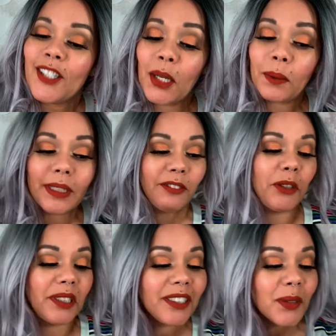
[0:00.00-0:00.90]
so if
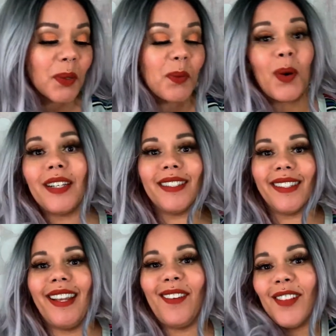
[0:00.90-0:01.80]
you guys want to
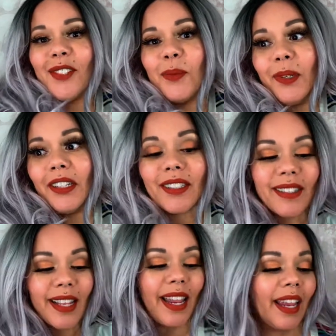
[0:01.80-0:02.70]
see how this
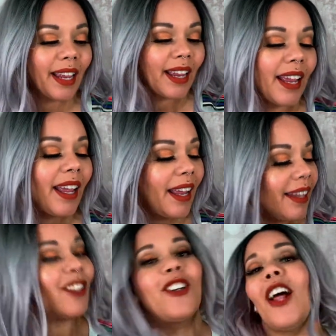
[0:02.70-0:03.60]
works
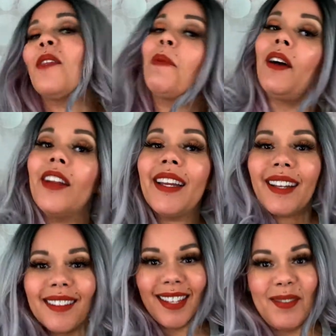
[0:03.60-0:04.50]
and learn all about it,
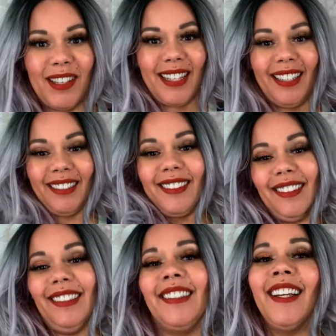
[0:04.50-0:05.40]
see, I'm excited.